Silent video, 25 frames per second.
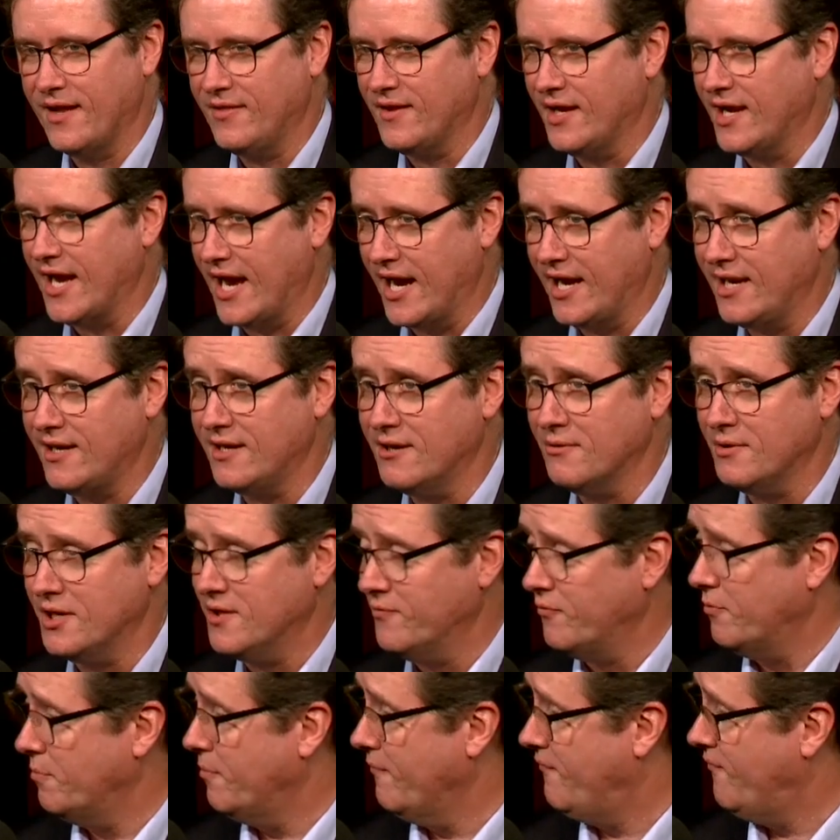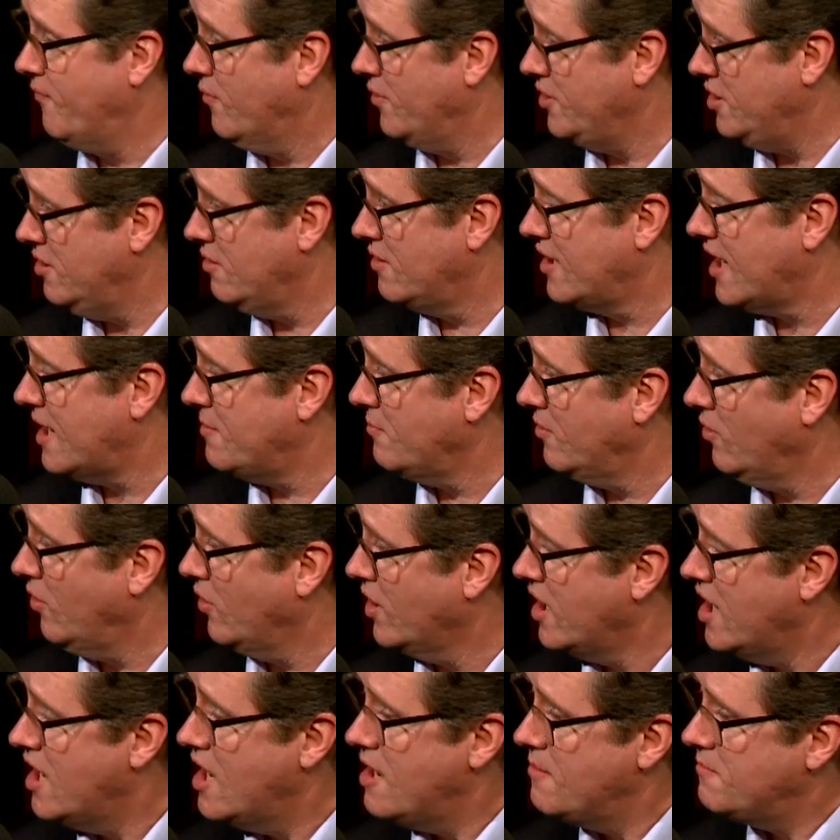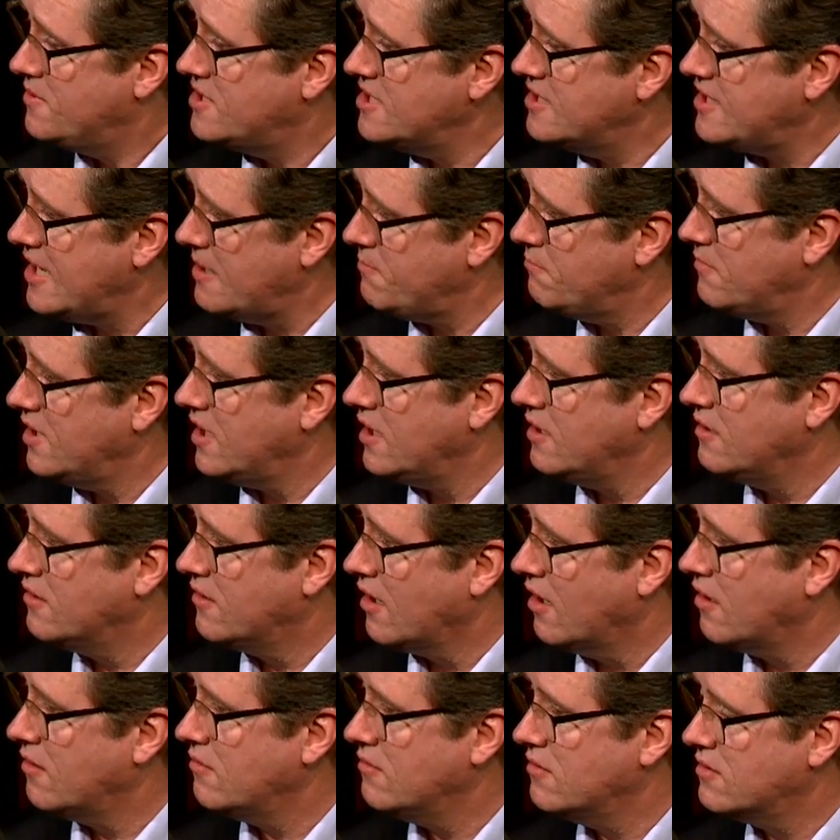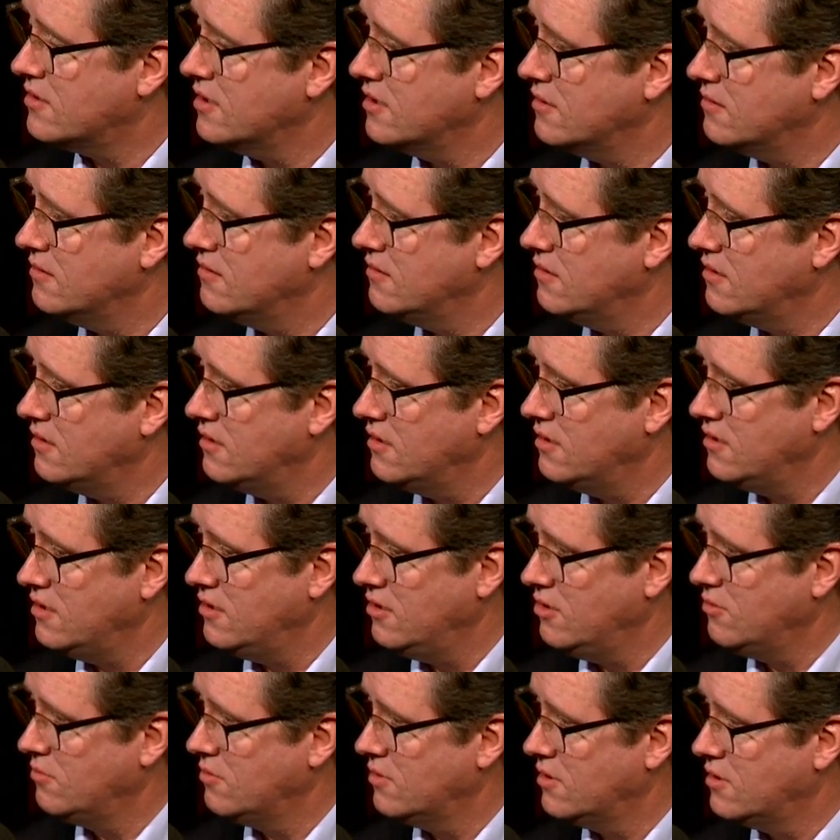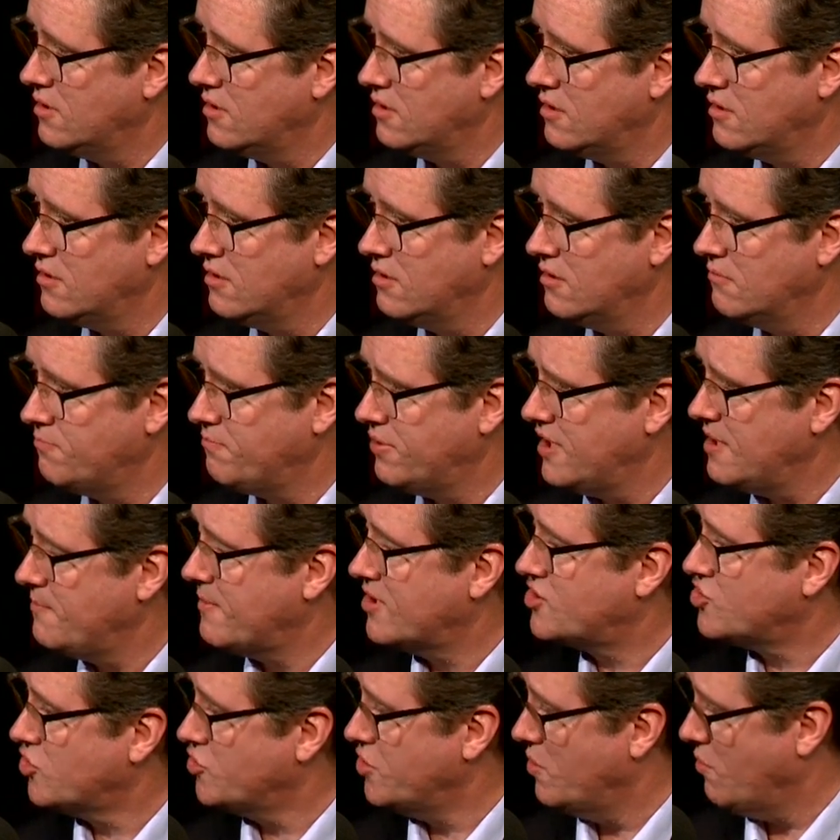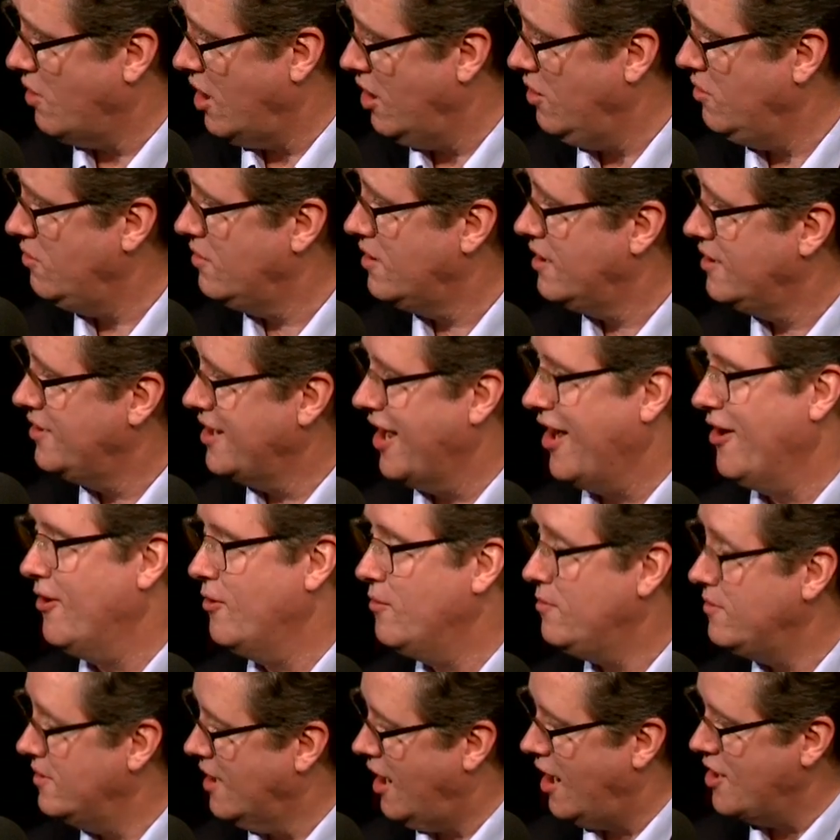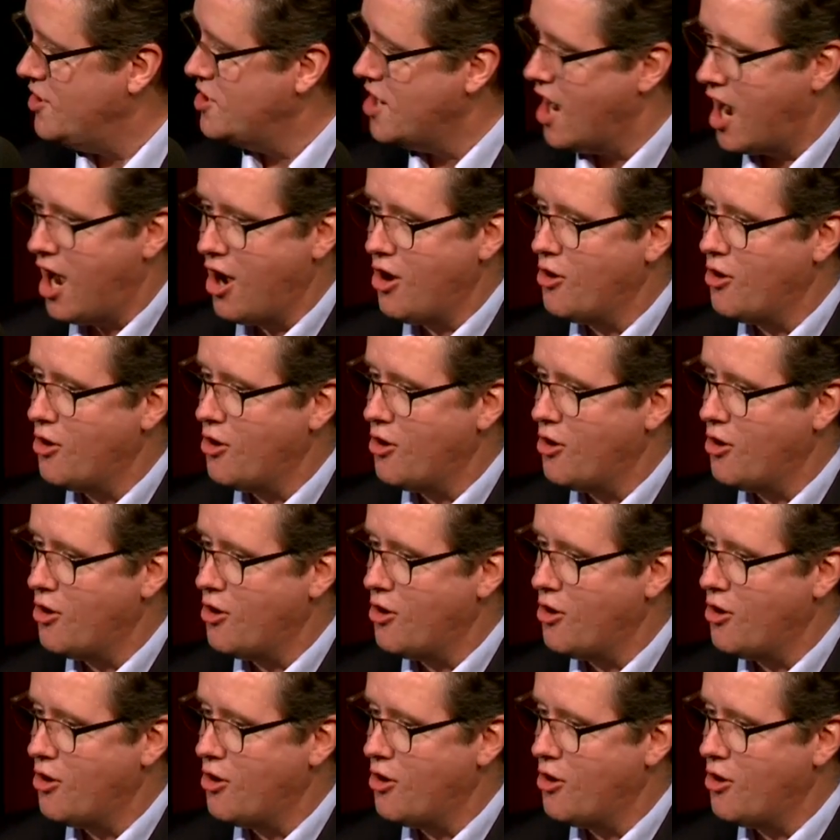and then eight year interval before you came along. Yeah. Did that mean, though, that you were pretty a much mistake? on your own? No. Uh, no.